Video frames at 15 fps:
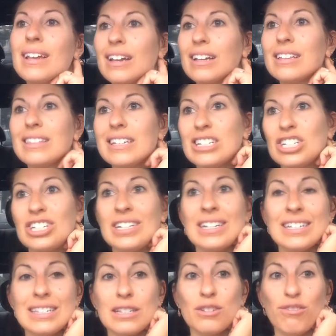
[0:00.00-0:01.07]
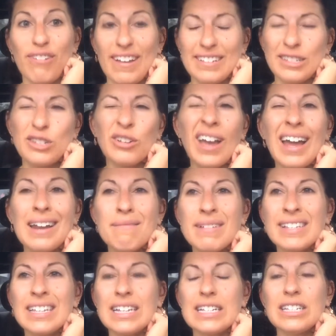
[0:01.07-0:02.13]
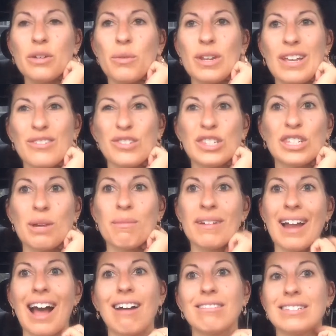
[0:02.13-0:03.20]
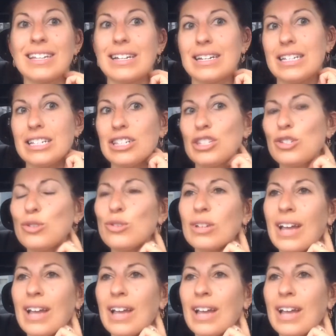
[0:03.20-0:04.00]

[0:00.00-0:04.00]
And good thing she needs to do fasting. So it kind of makes it easier when you have someone else that needs to do it.